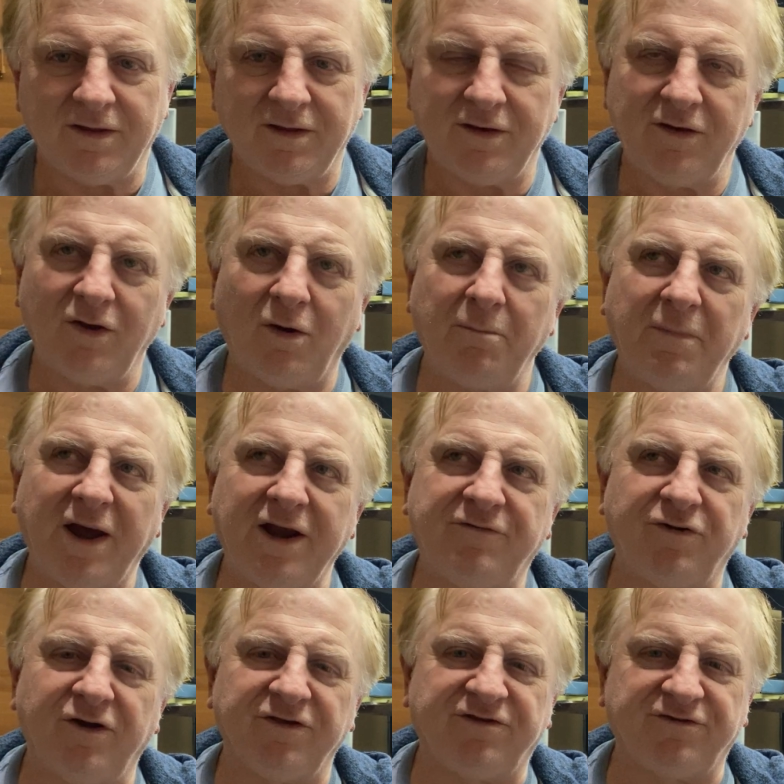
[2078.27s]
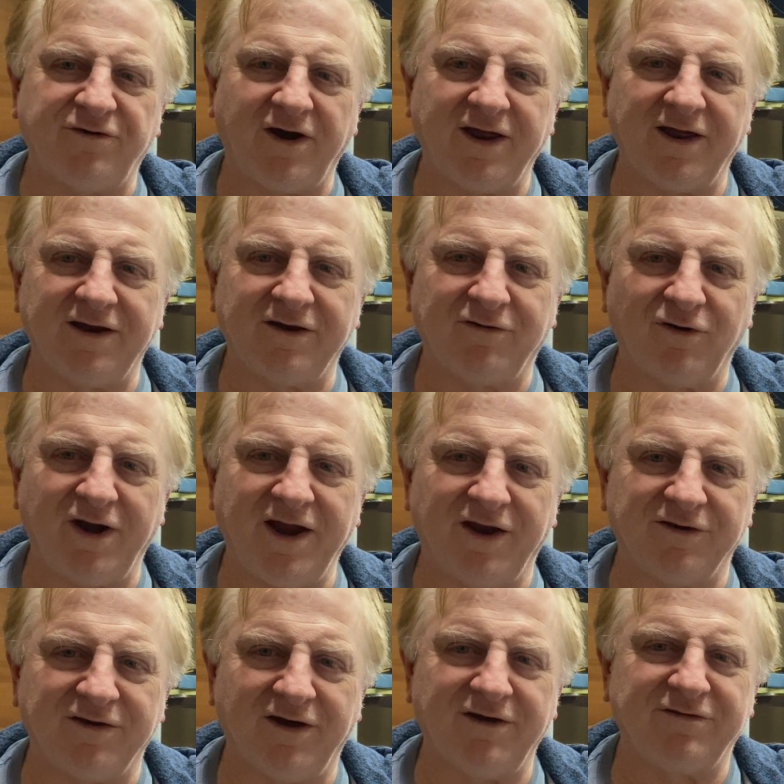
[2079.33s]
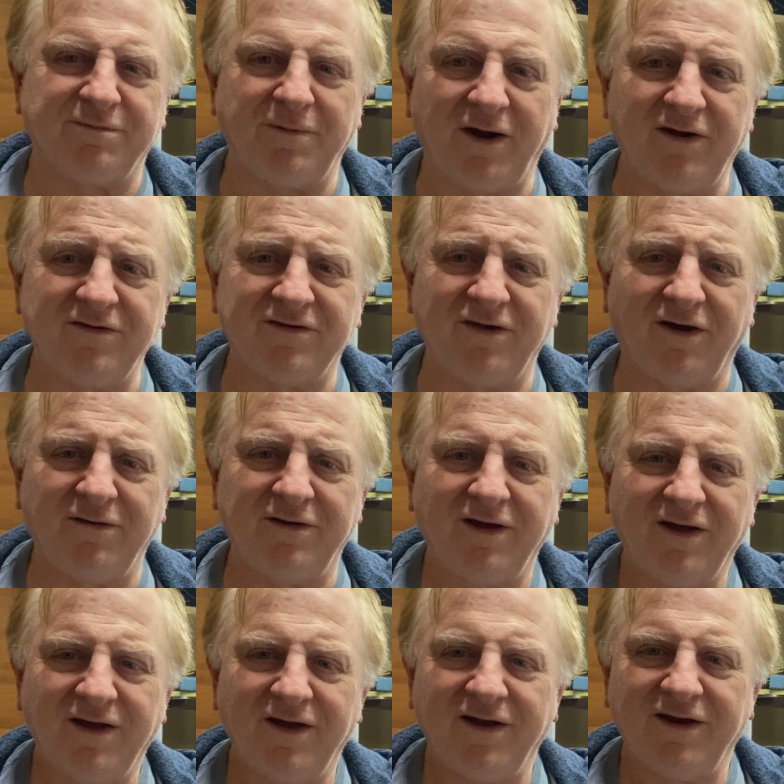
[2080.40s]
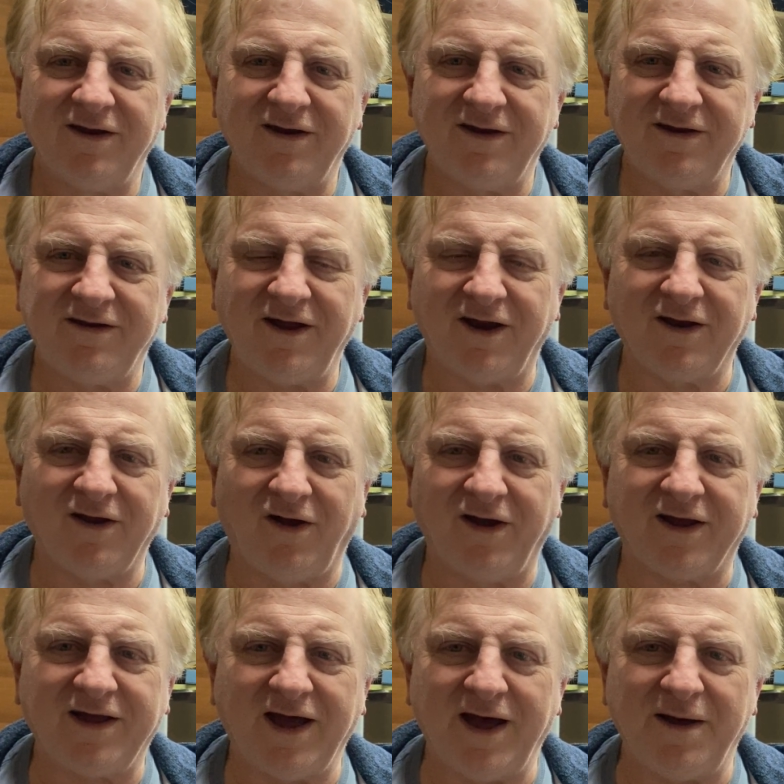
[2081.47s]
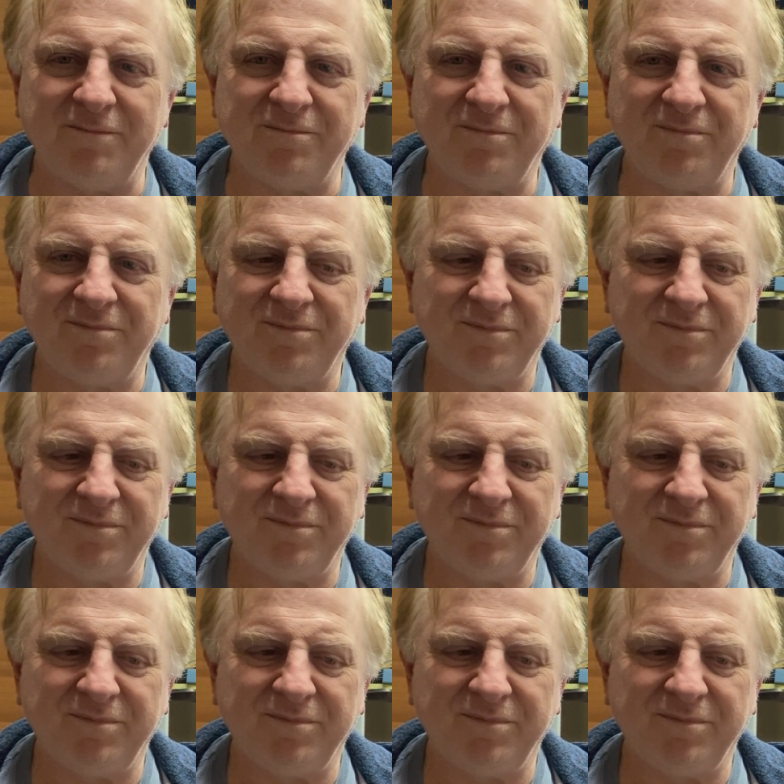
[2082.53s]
Not made for Australian ground, I suppose. Don't like the